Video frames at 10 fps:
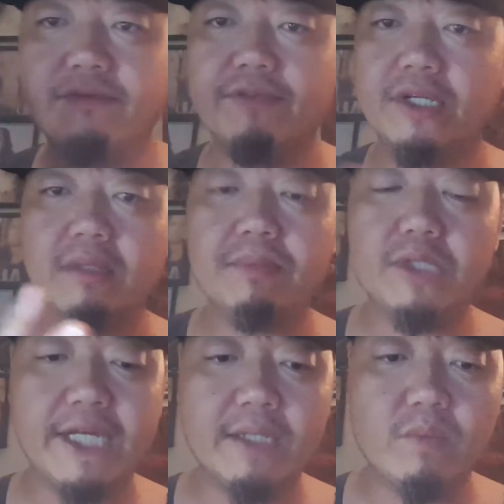Vanilla
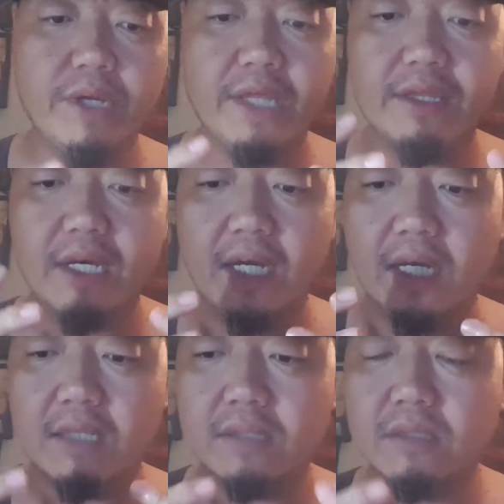pudding with
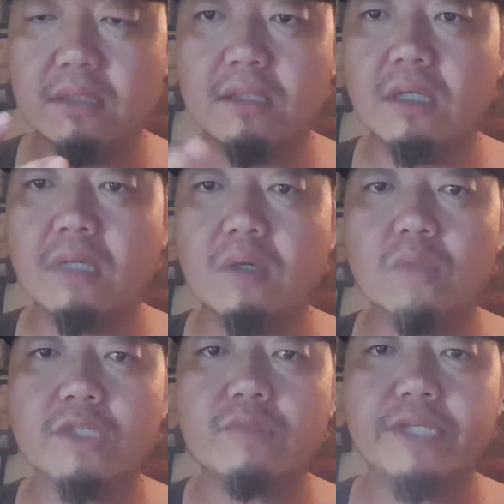uh, a
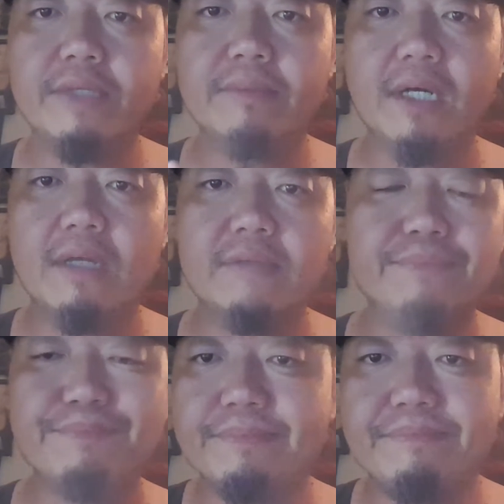golden cream, uh,
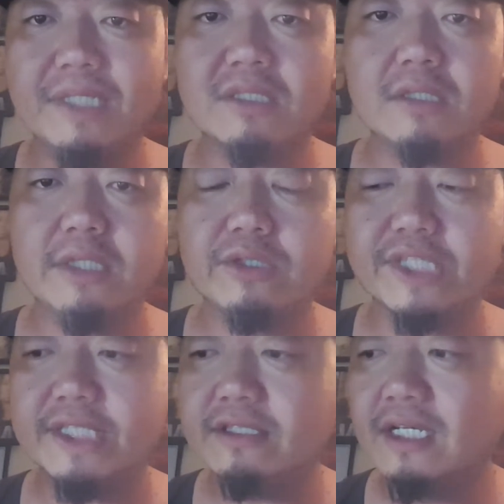basically
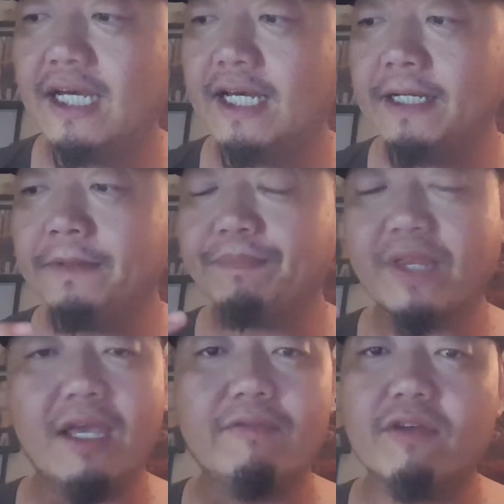cookies.
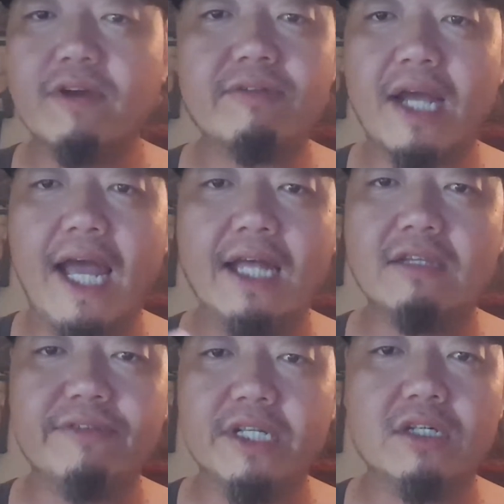If you've ever had
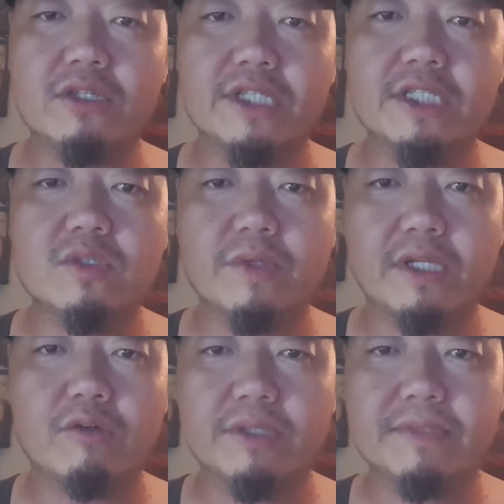the vanilla cookies with
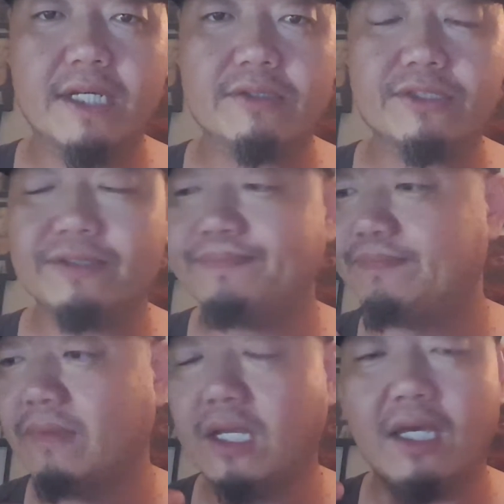the cream centers,
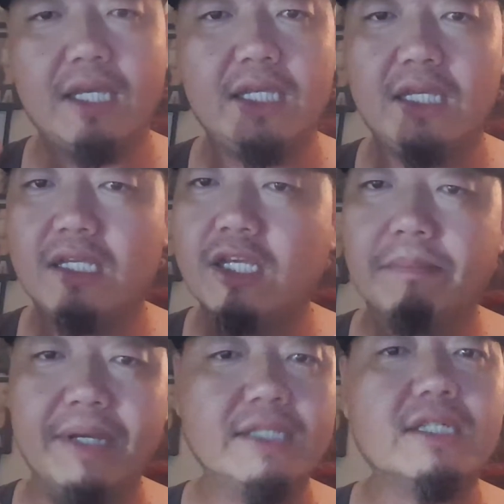you
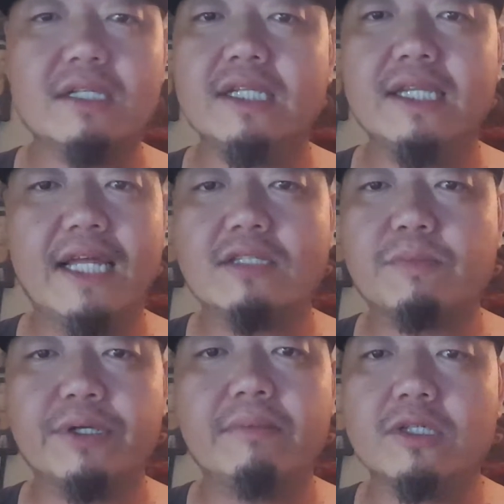basically, that's
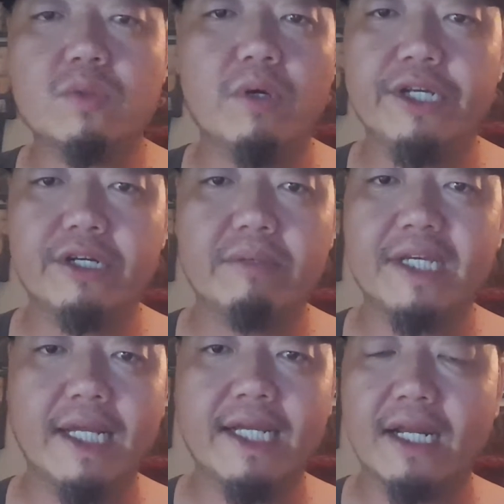pretty much what you're going to be
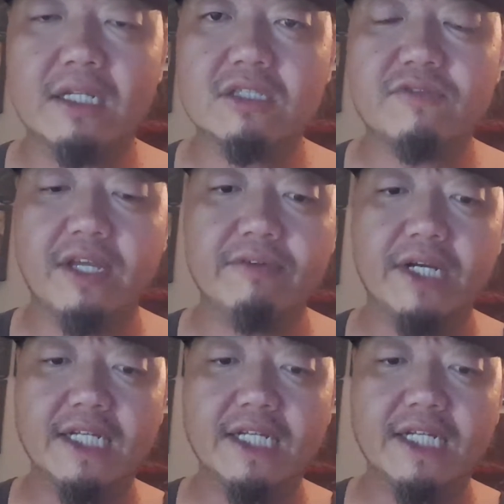getting out of this flavor.